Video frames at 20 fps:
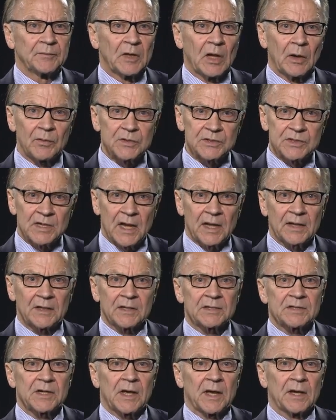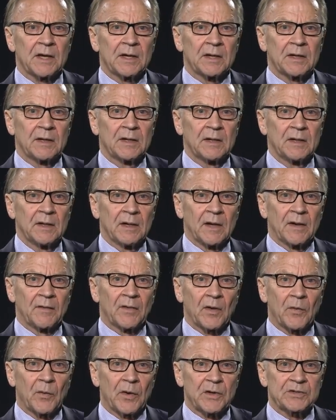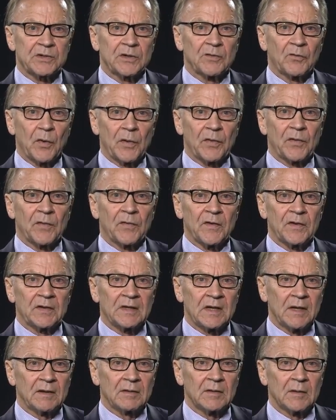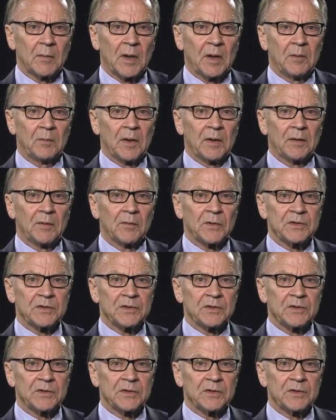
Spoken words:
It was not decided on the question of whether the 10th Amendment